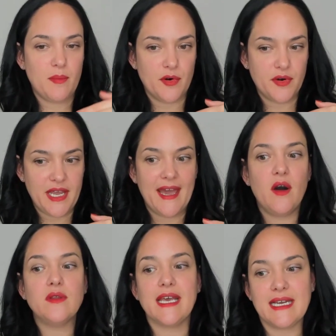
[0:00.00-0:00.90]
or
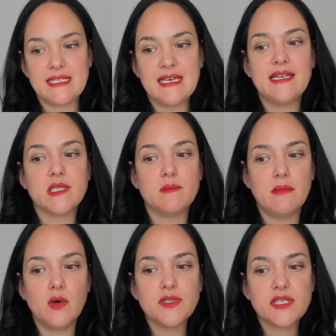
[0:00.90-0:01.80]
down, like I said, it's
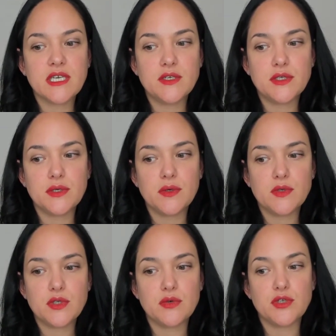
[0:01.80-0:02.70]
mostly due
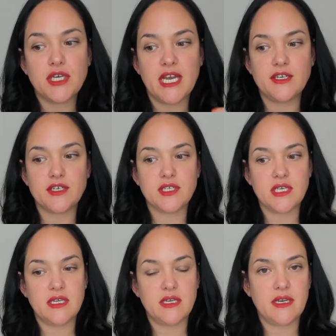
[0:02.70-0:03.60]
to changes
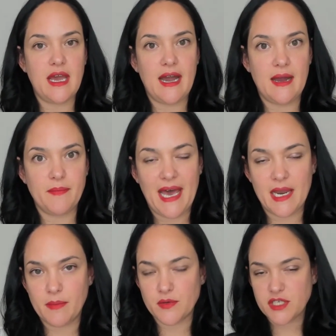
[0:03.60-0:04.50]
in
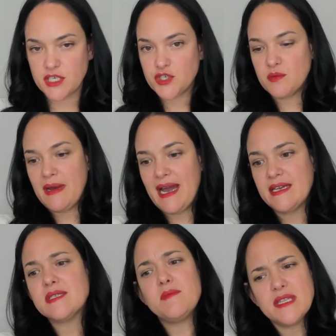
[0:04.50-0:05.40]
adipose tissue
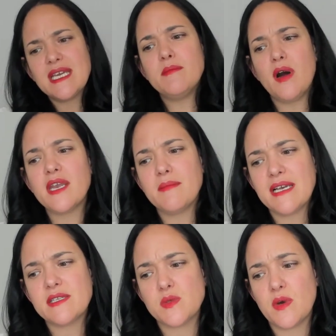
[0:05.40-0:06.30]
mass, but lean body
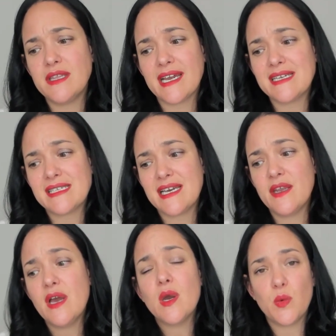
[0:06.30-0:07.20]
mass as well. And like I said,
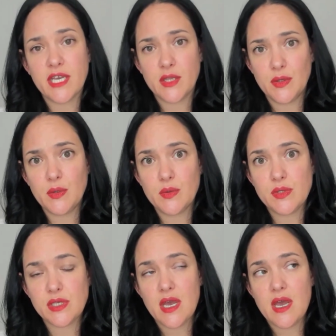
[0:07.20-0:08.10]
we can
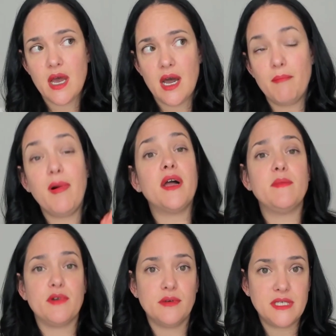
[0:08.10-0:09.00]
lose body
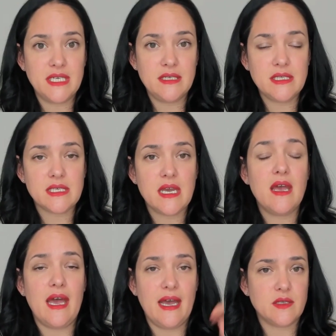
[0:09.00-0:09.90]
proteins
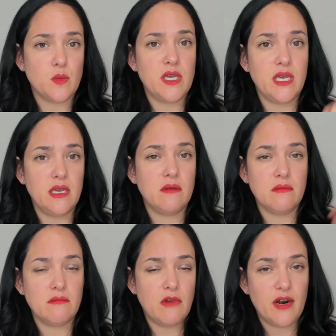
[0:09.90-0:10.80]
as we
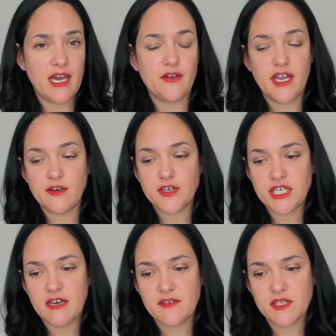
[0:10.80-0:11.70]
are at our energy
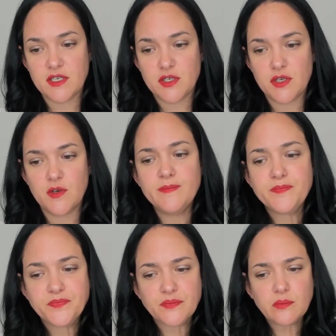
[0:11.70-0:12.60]
deficit too,
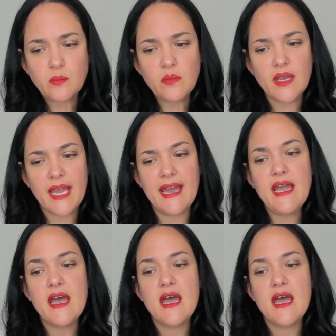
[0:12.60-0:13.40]
okay?